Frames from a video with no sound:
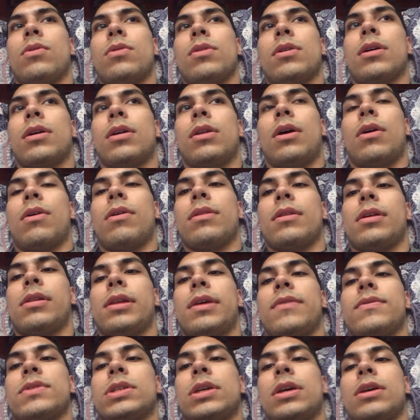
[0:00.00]
cut out on the
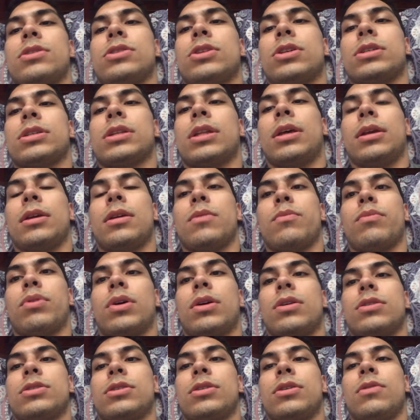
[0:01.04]
left side, just like in
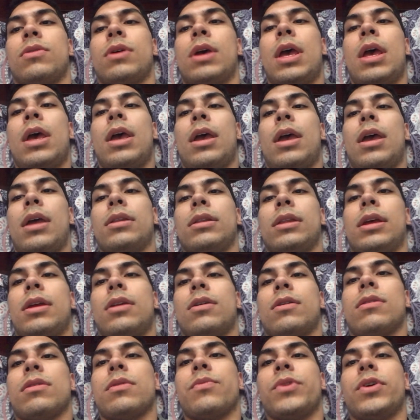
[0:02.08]
part 2. And
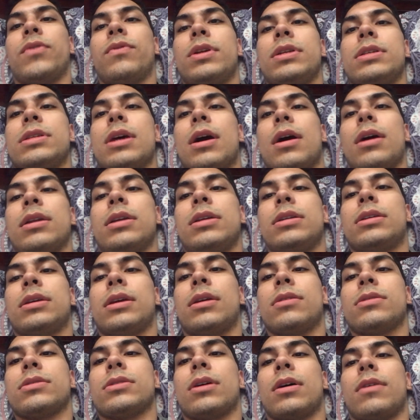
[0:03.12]
later in the movie, Donnie
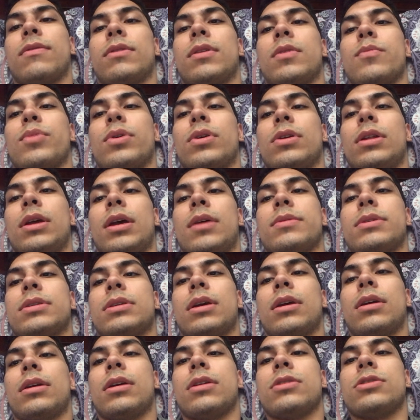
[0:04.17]
tears off the burlap
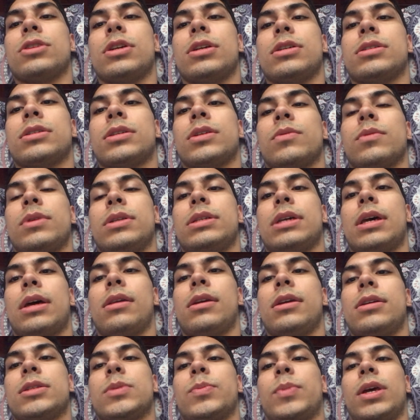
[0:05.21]
sack, and Jason
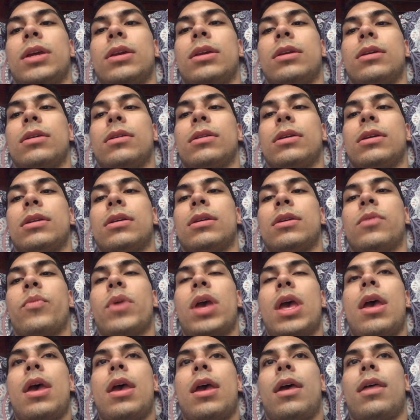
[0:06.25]
retaliates by killing him.
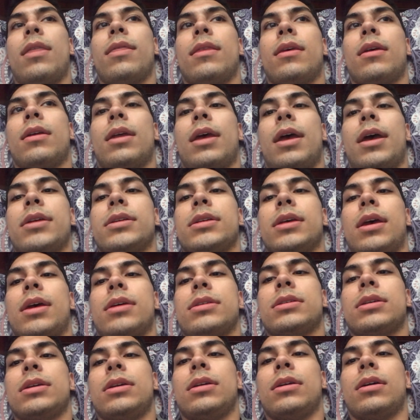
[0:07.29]
And then
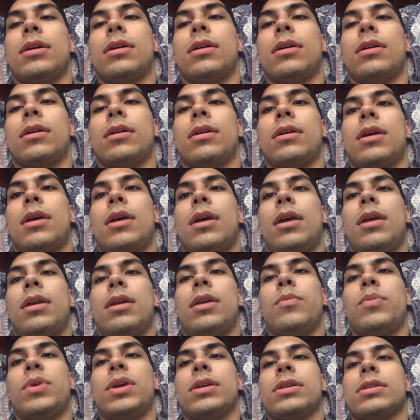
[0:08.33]
as he
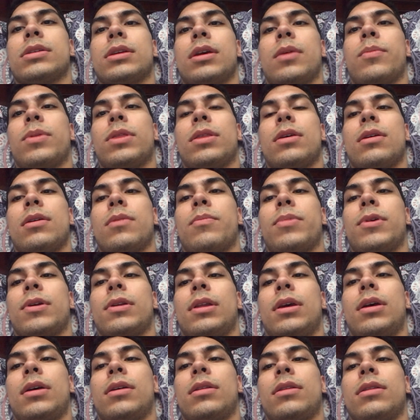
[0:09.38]
picks up
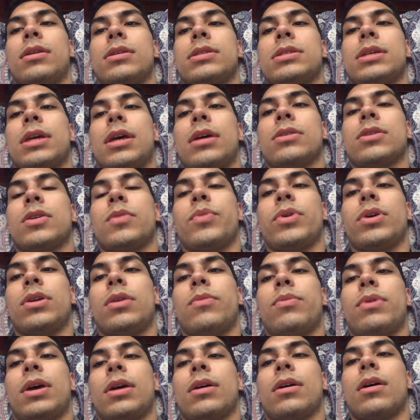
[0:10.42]
the sack to put
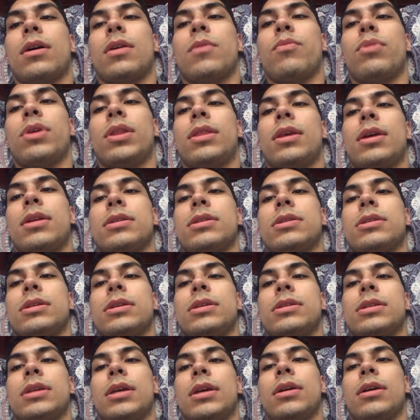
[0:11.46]
it back on, but then
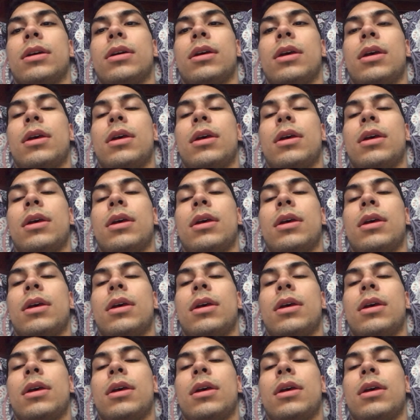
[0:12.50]
sees like a